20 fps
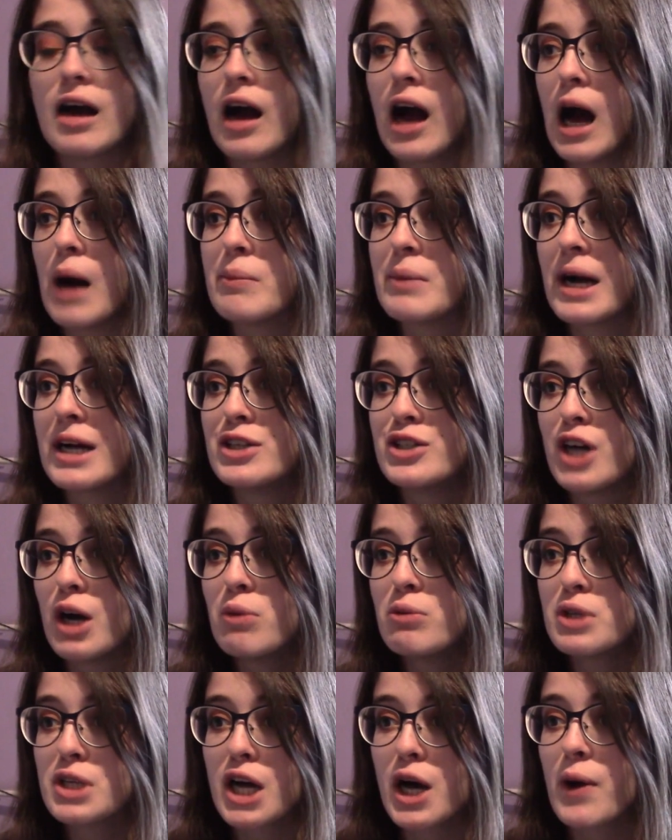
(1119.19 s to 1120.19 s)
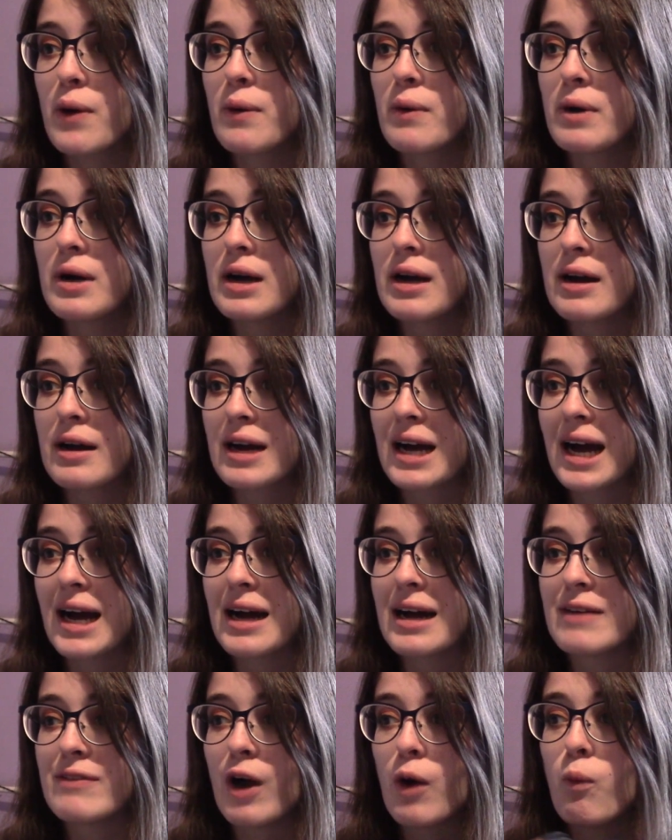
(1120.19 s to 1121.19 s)
I don't know
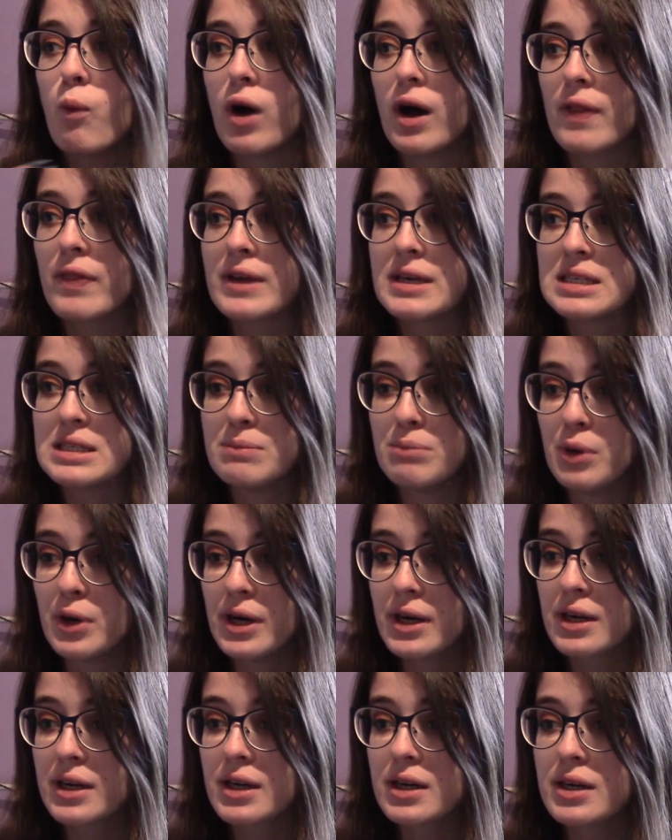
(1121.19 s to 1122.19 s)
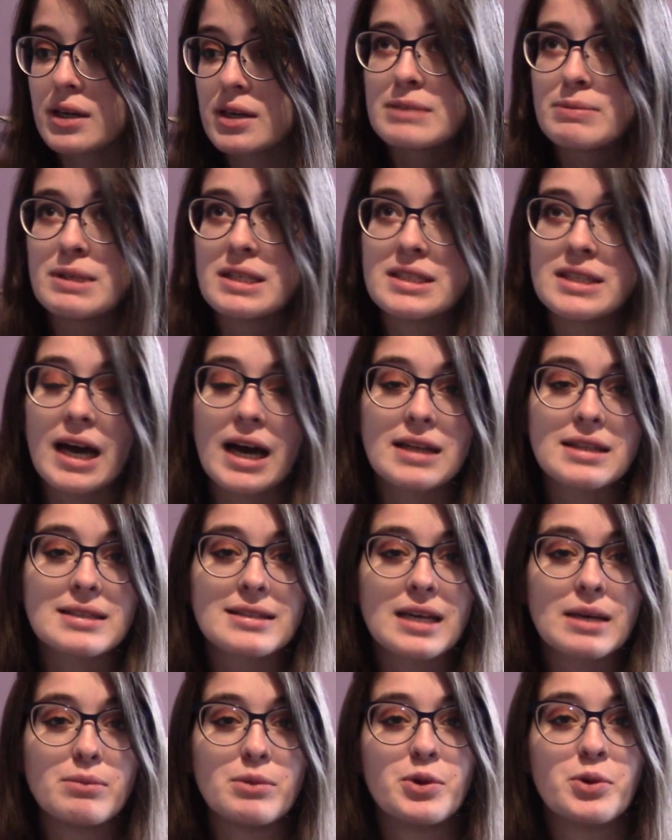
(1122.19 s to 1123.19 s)
if I want this book to be set in the
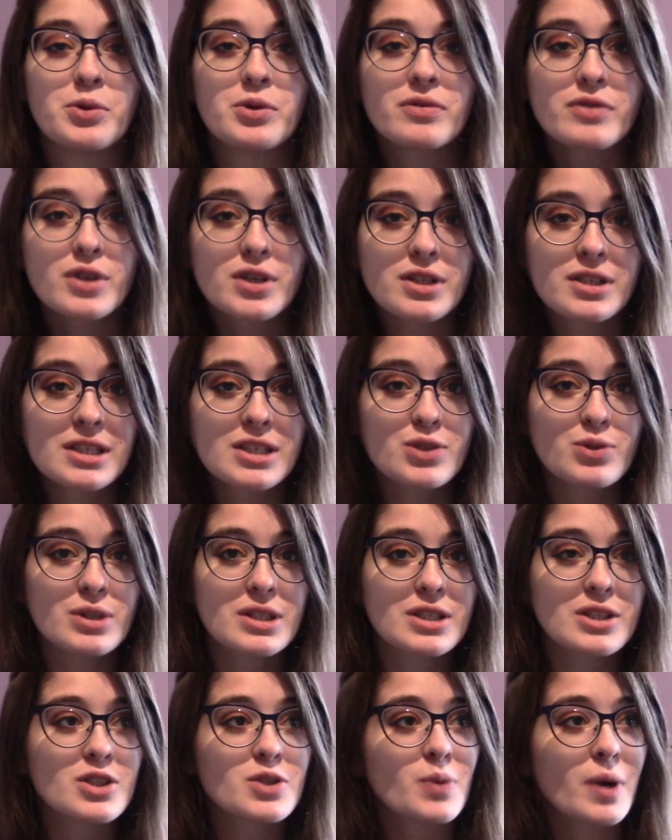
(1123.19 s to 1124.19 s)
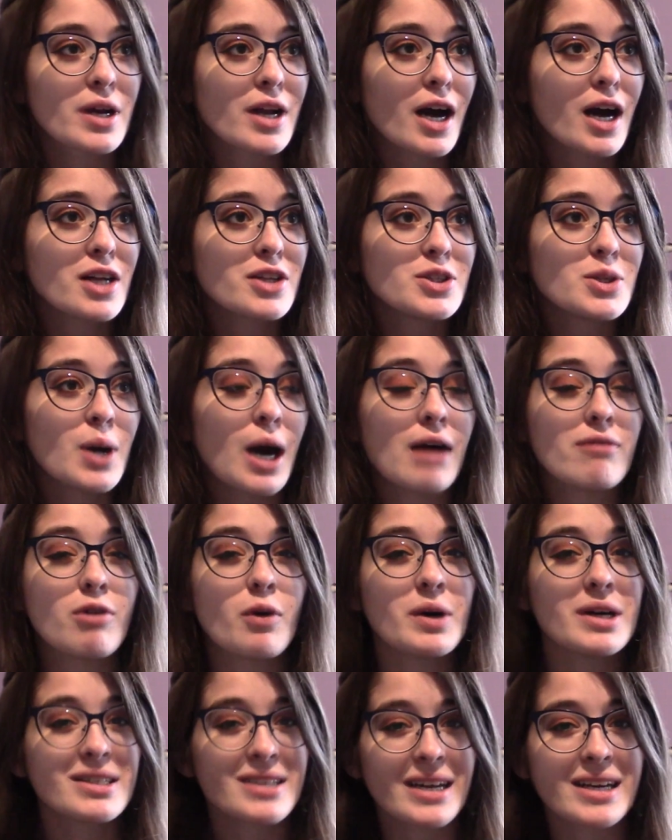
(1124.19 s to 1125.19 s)
same universe as Reasons Why Not to. I've
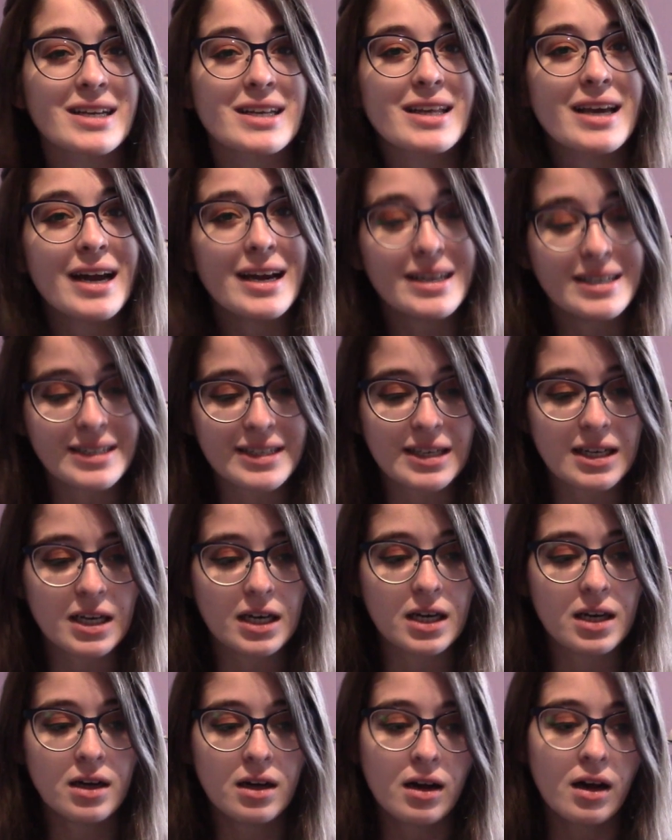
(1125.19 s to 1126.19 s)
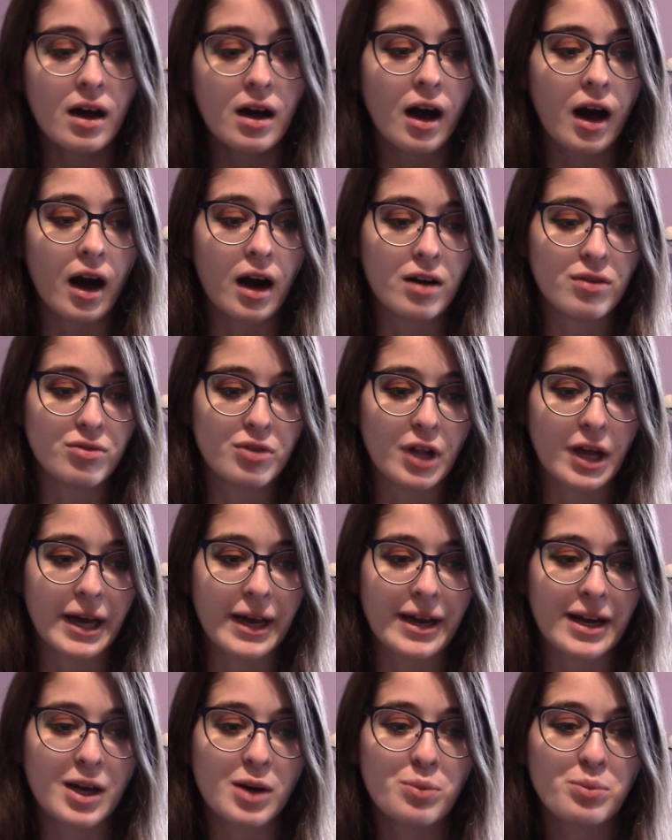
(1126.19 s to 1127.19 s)
always liked the idea of
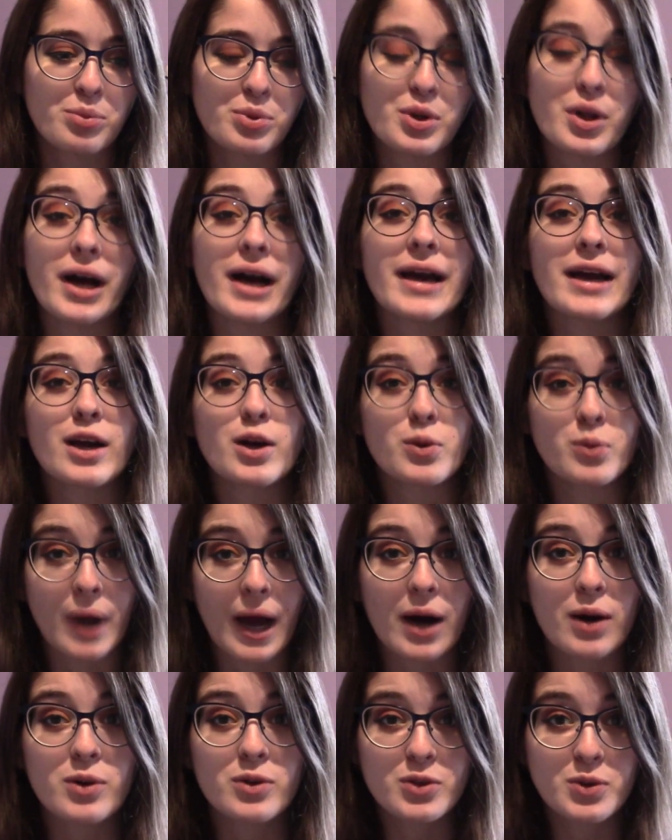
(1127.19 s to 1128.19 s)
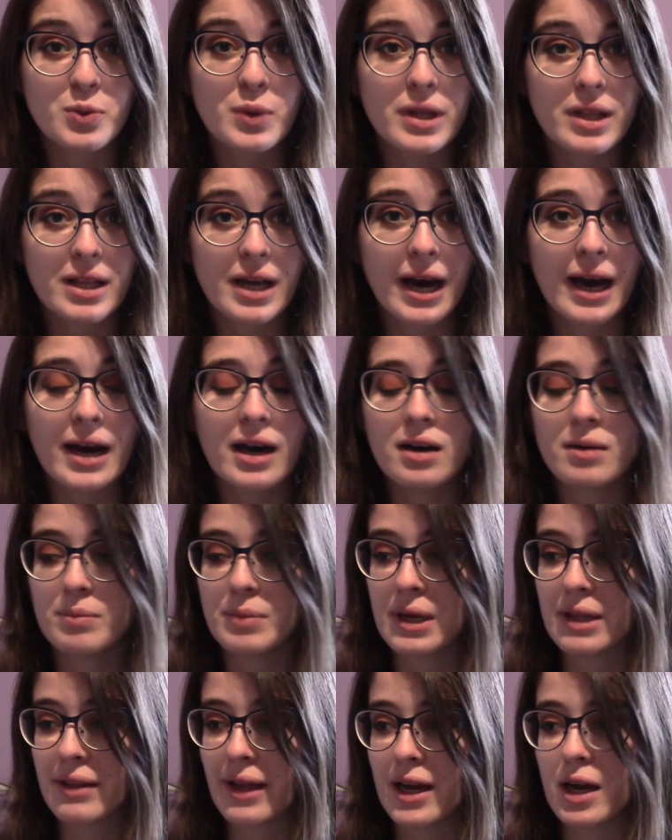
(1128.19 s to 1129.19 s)
like playing around with that,
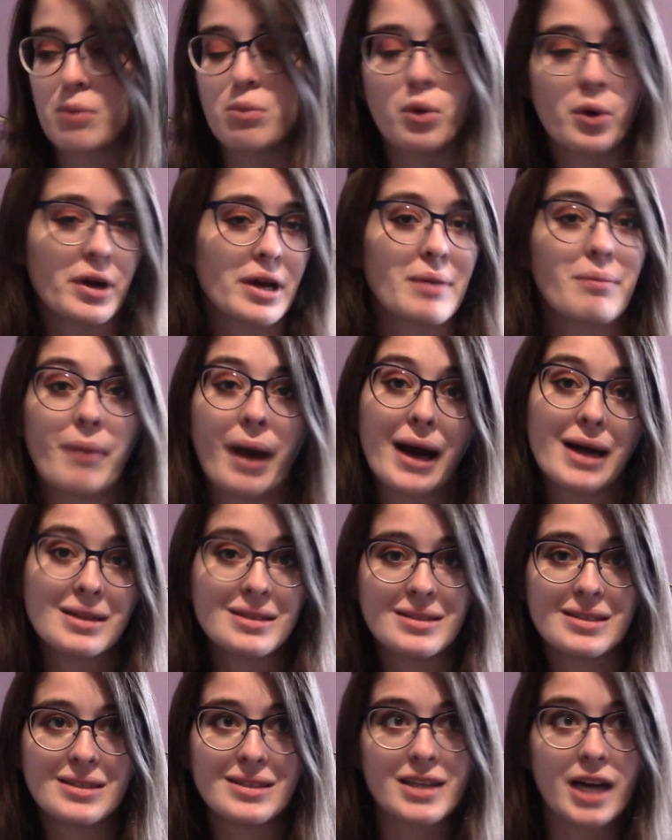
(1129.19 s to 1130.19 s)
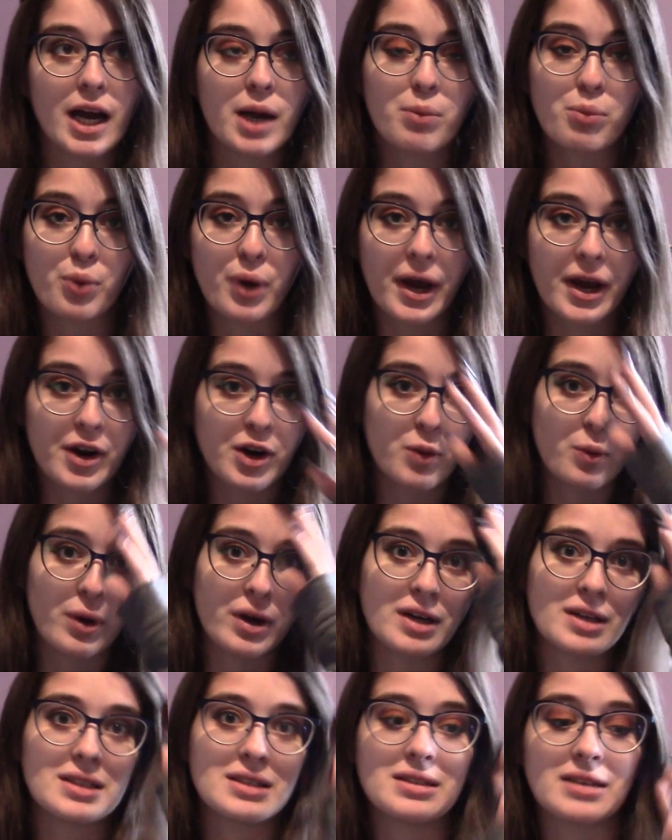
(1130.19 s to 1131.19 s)
being like a Morgan Matson type writer where
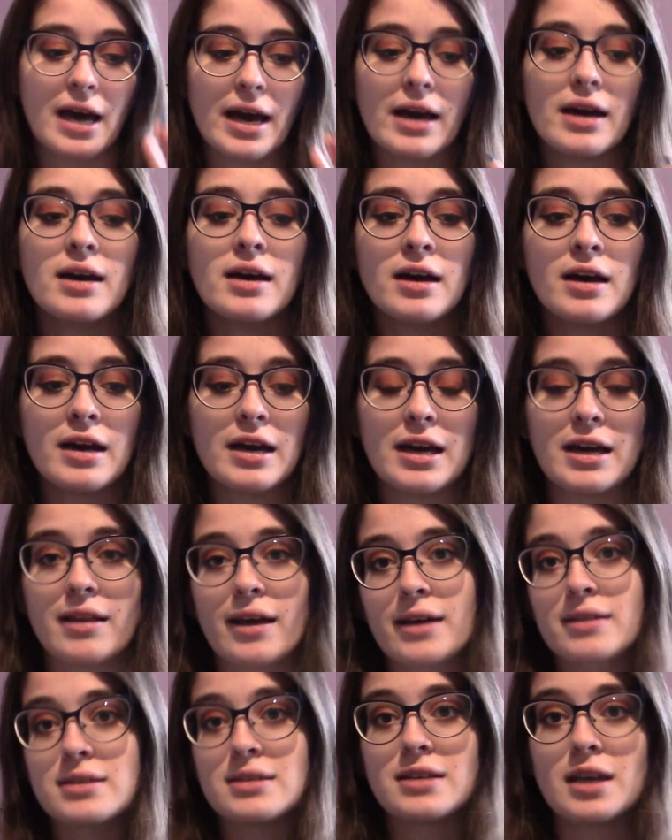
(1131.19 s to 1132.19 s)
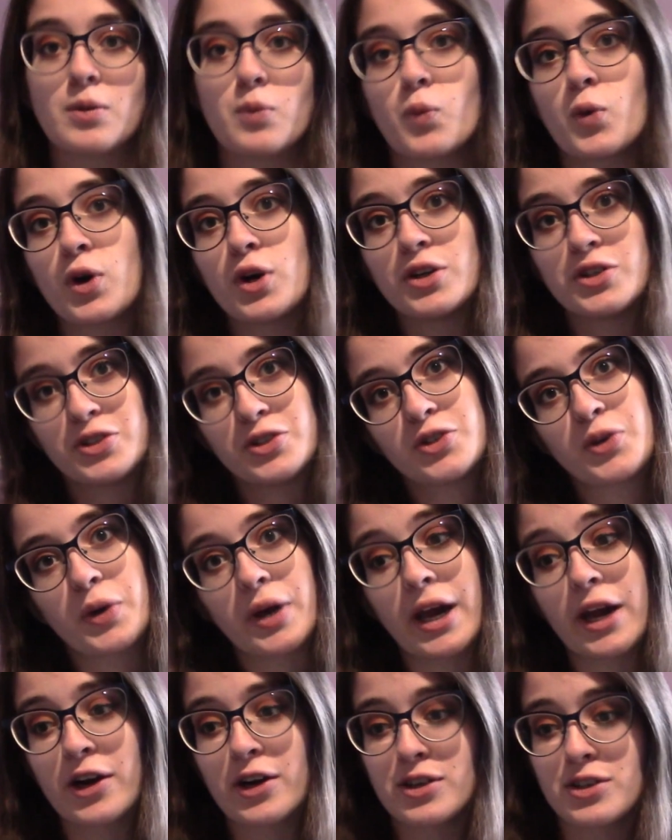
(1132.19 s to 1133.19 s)
it's set in like the same world and so
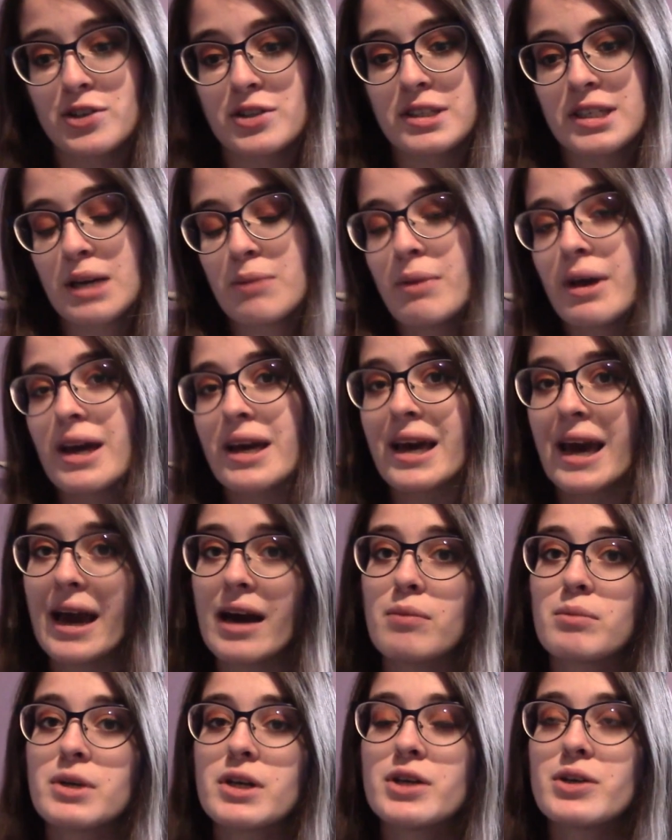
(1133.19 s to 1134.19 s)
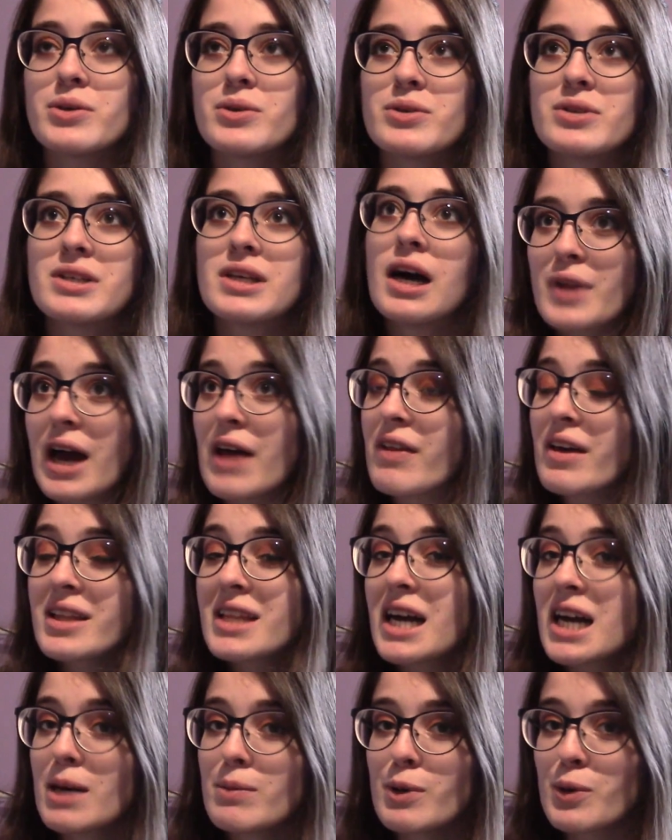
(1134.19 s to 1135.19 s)
characters can make cameos. I think
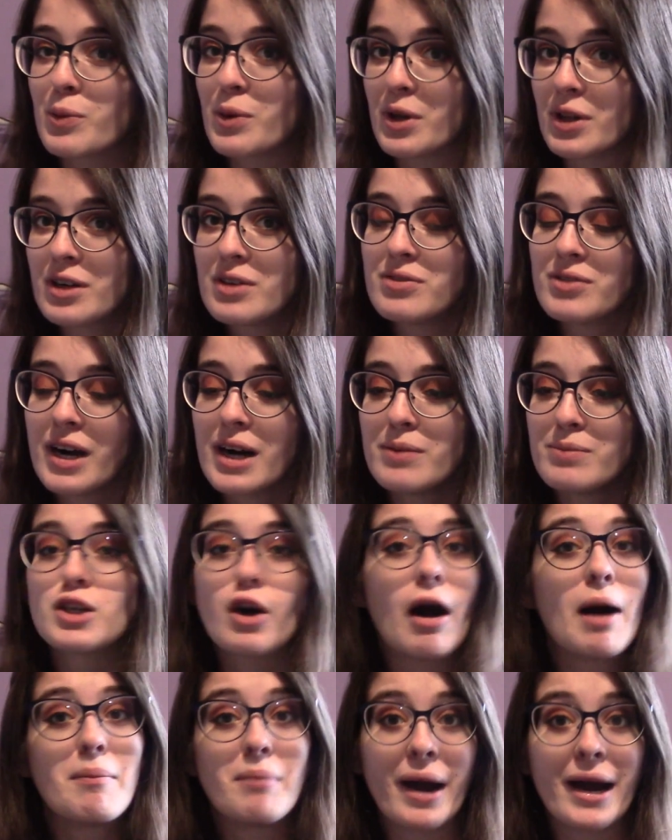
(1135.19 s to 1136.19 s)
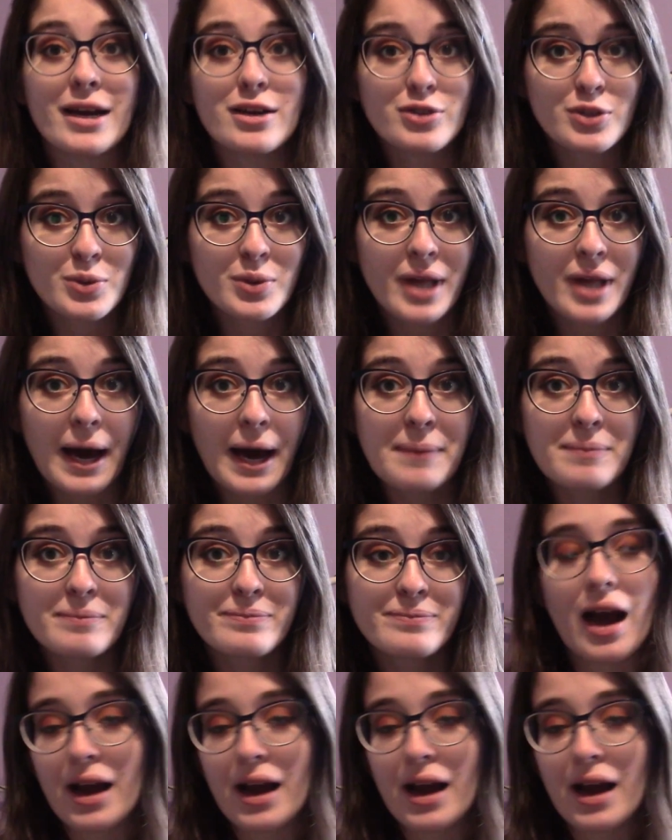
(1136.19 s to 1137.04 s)
that could be really fun. I might do that.